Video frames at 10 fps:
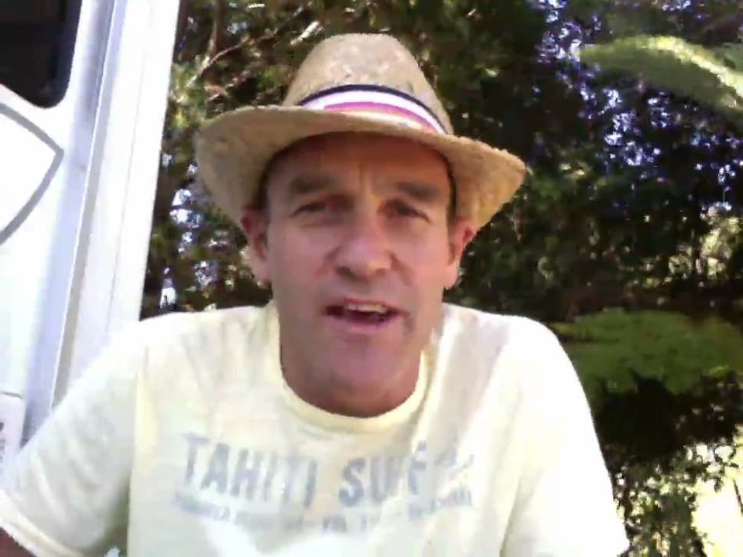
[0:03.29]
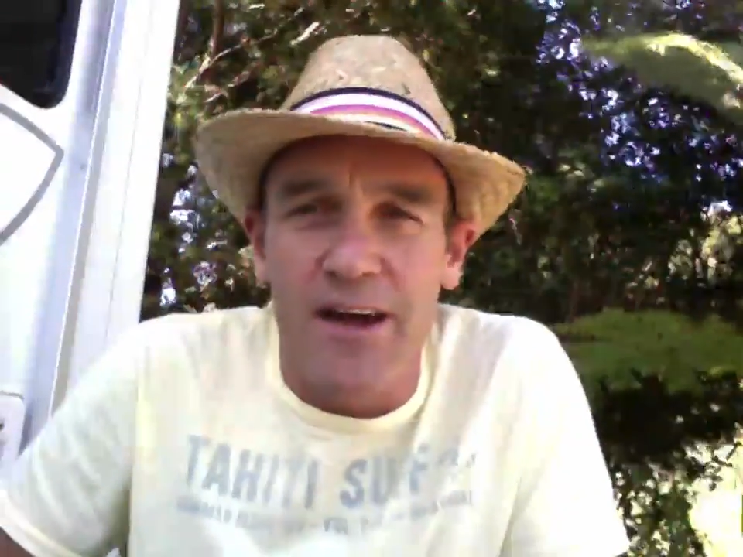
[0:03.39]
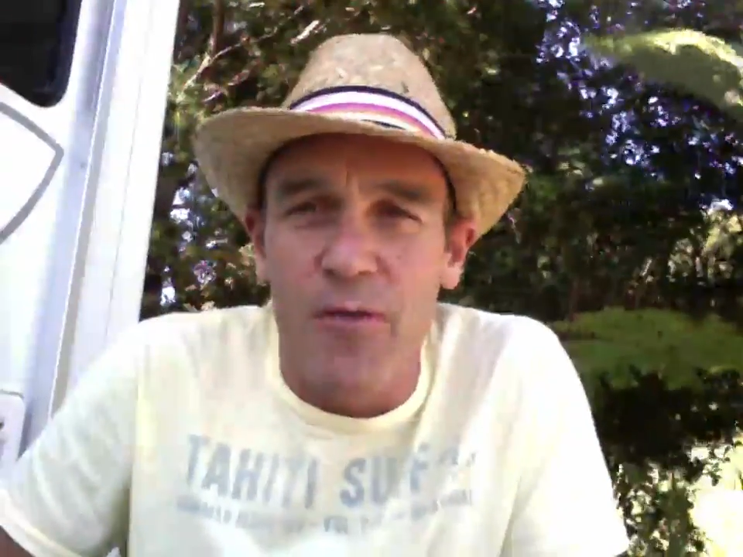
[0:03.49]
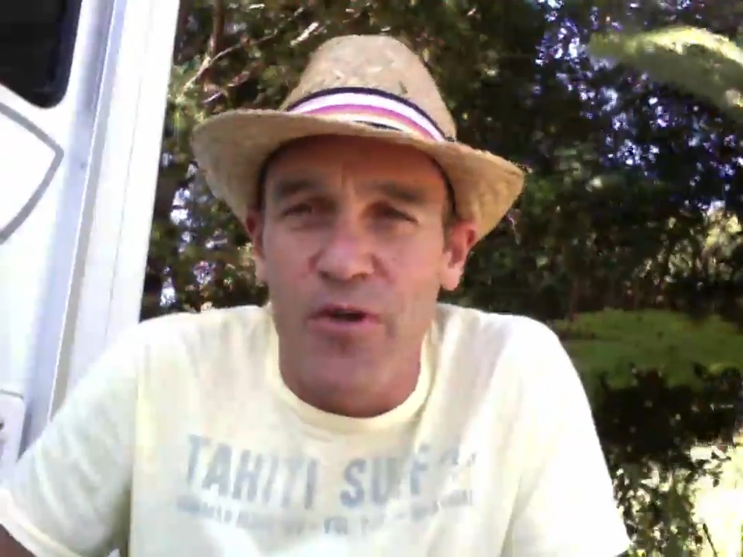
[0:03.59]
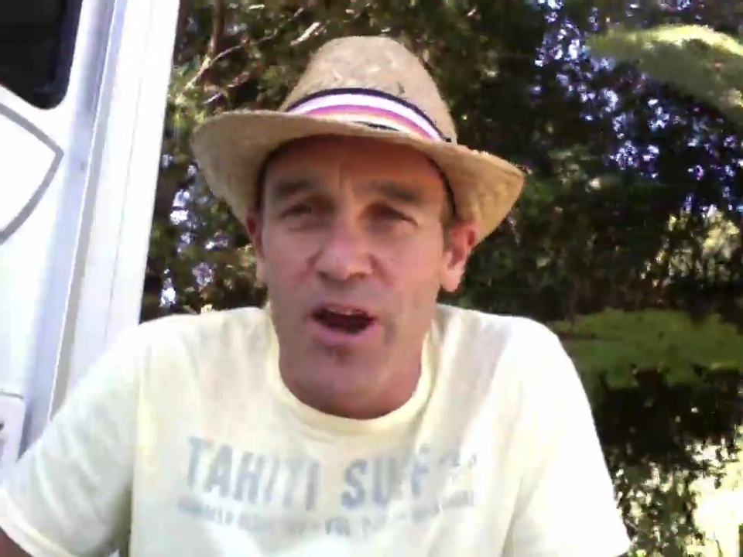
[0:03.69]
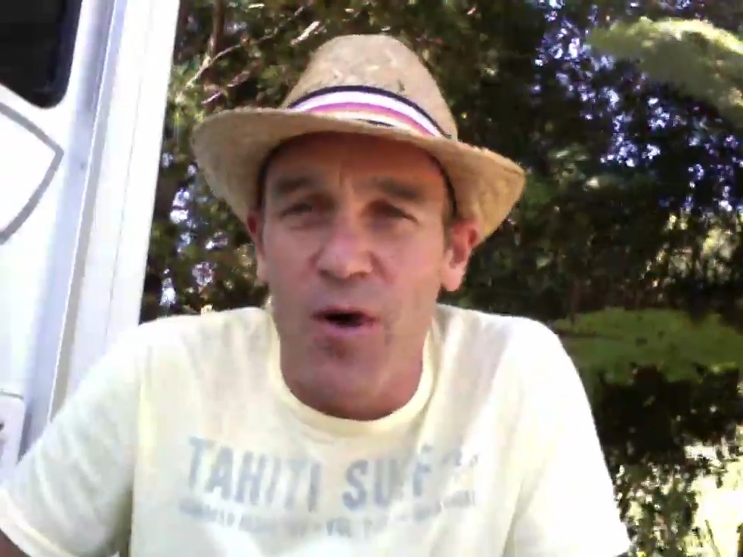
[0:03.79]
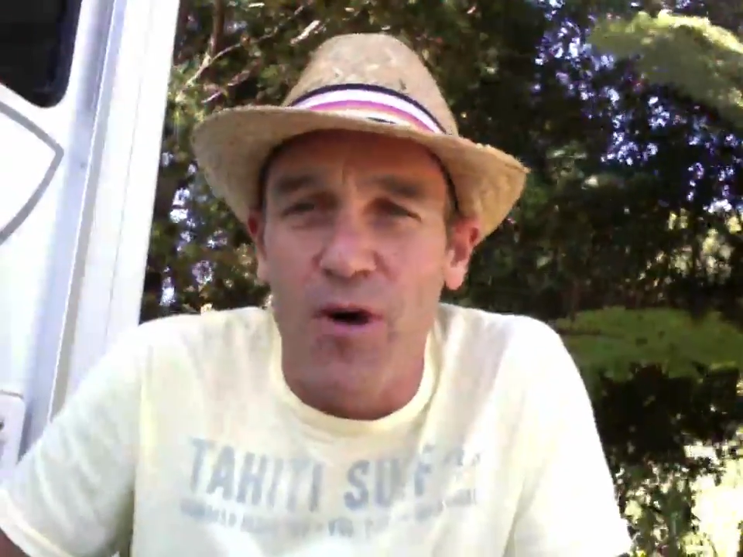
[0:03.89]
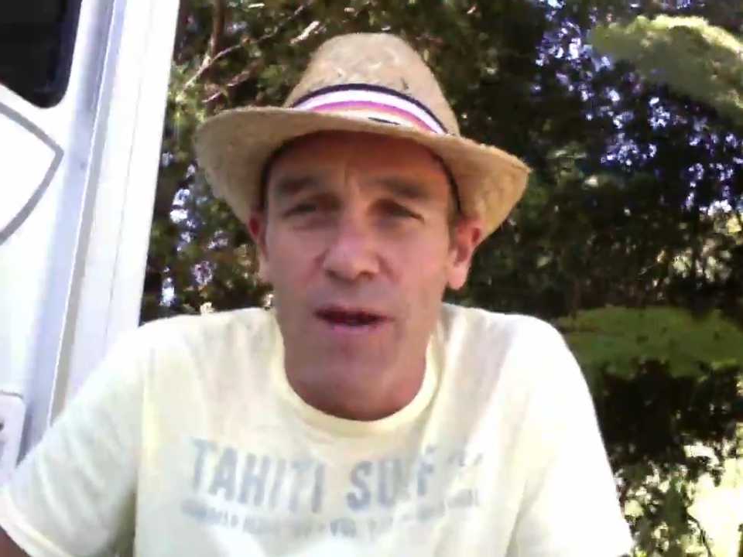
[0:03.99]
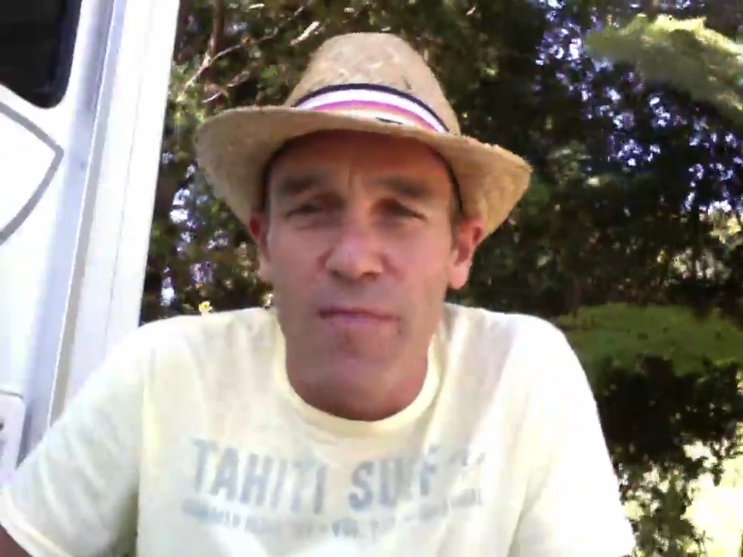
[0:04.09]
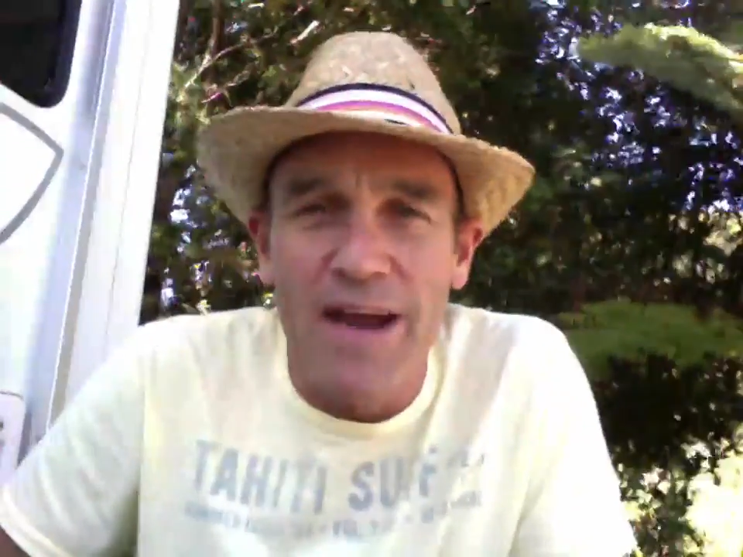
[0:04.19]
We're on our
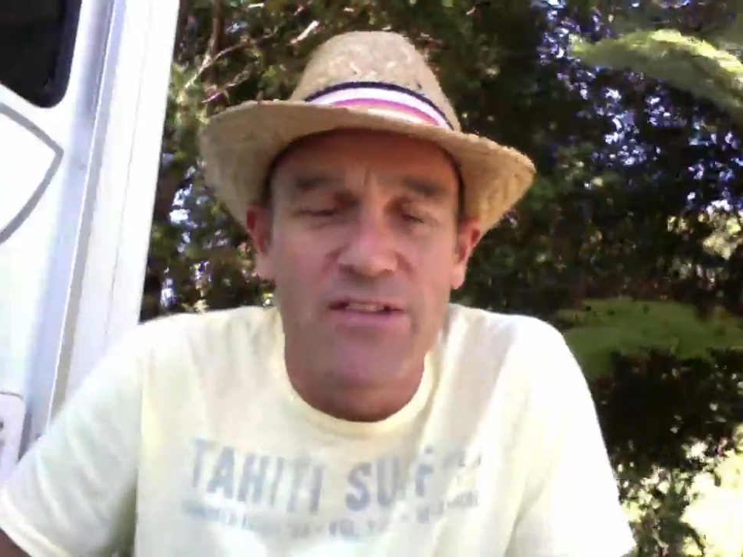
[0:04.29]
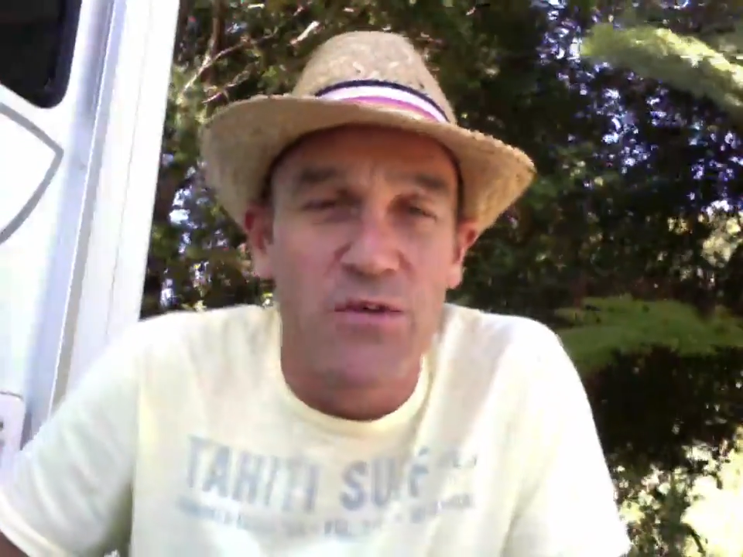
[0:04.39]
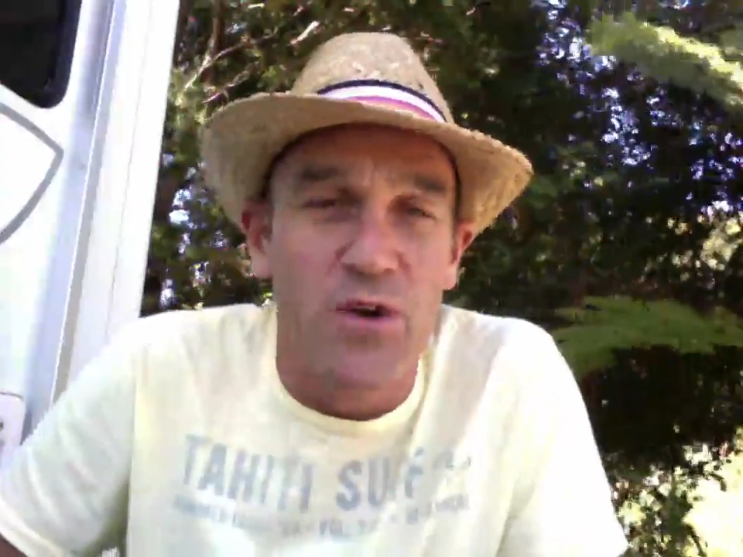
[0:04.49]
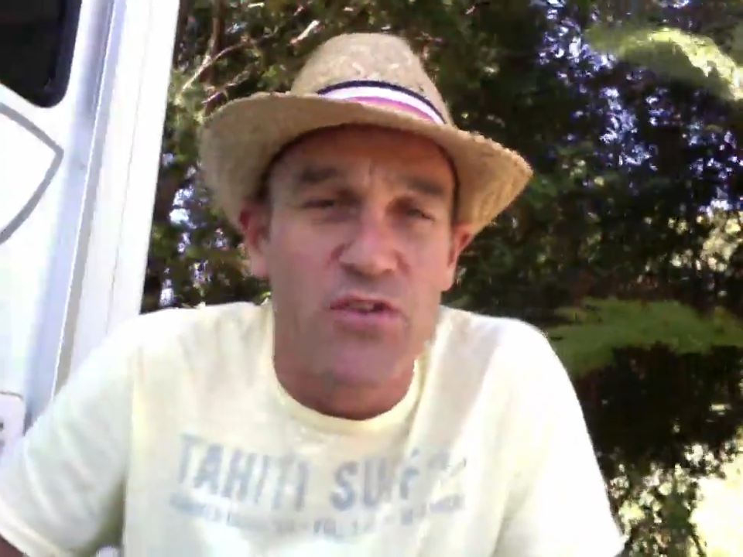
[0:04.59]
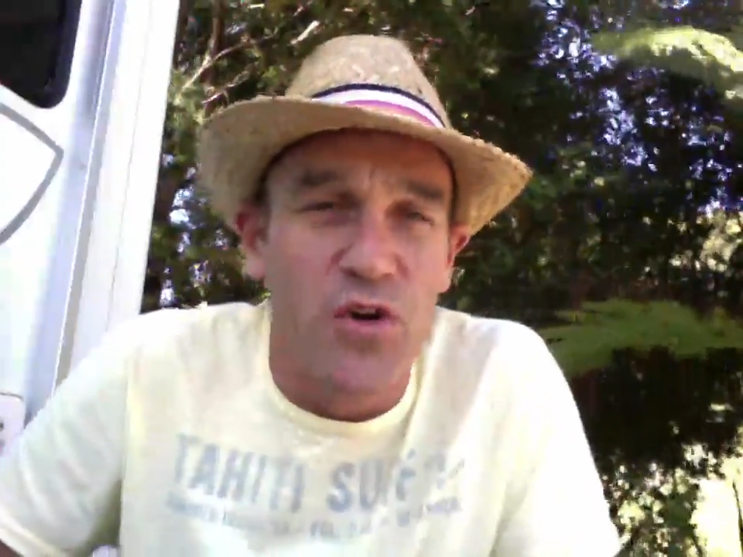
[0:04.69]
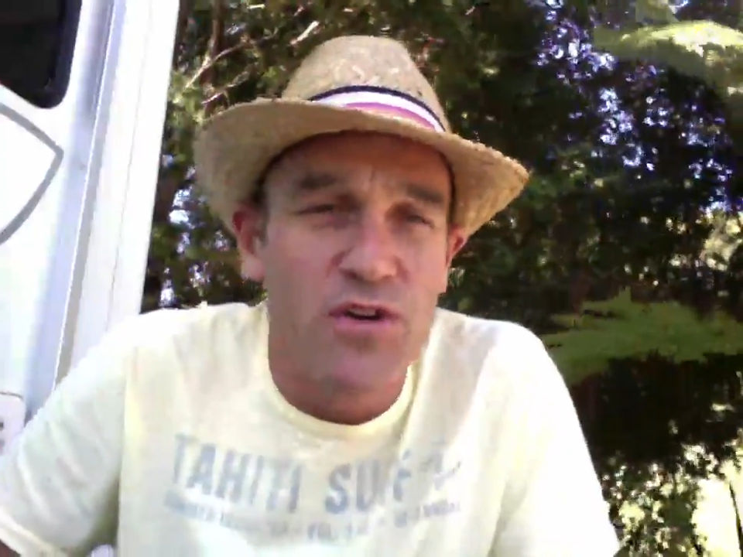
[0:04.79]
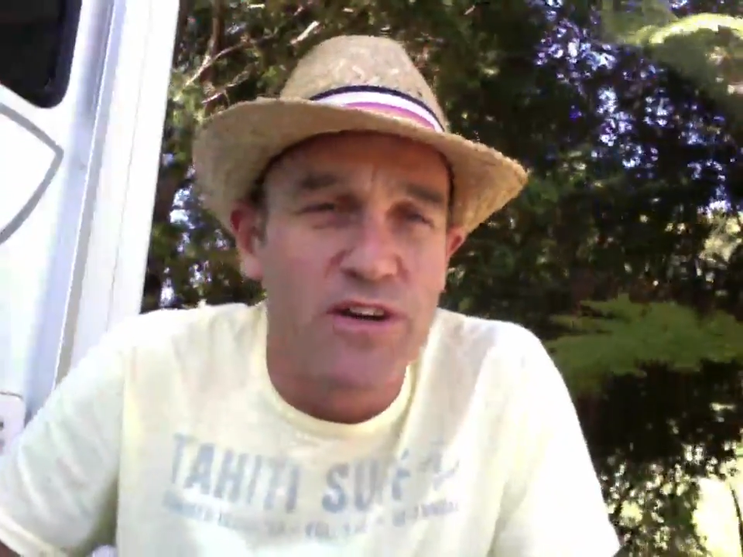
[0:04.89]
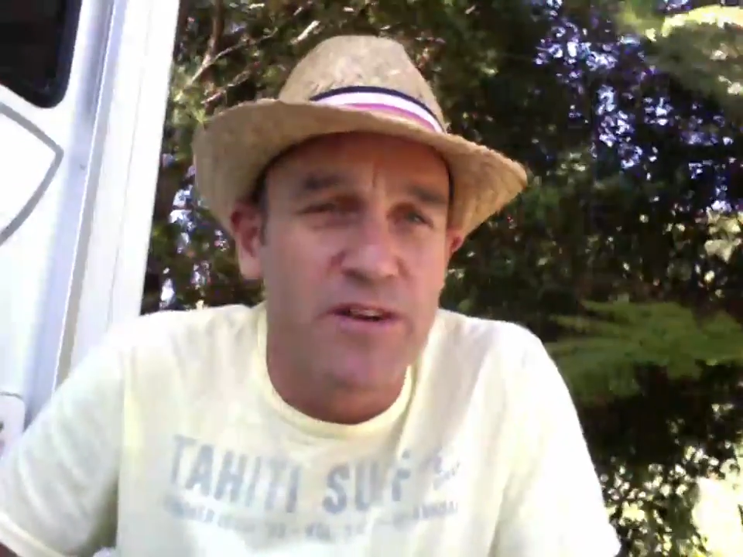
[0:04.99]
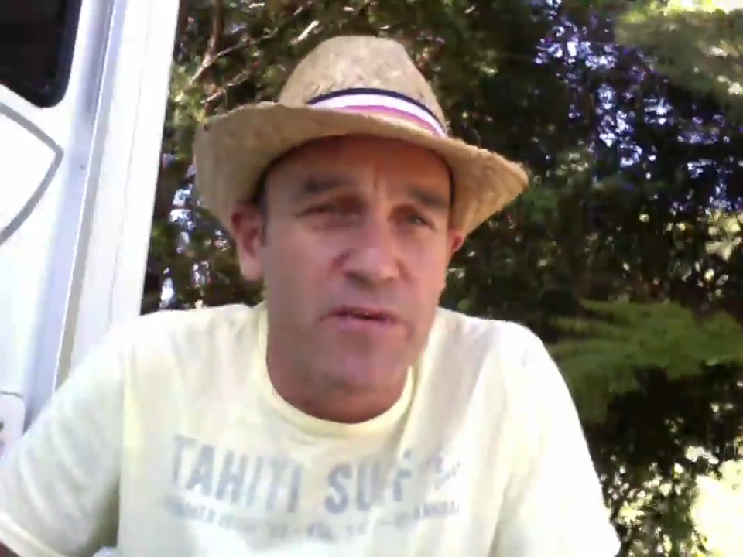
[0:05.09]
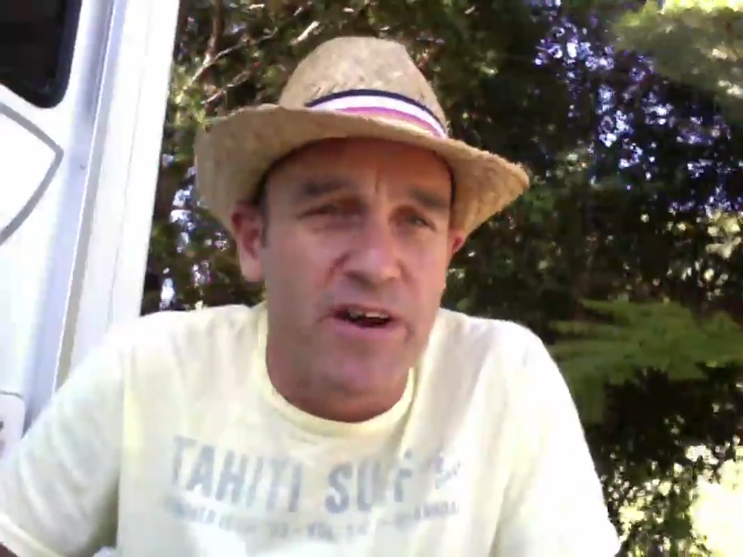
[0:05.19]
way back towards Auckland.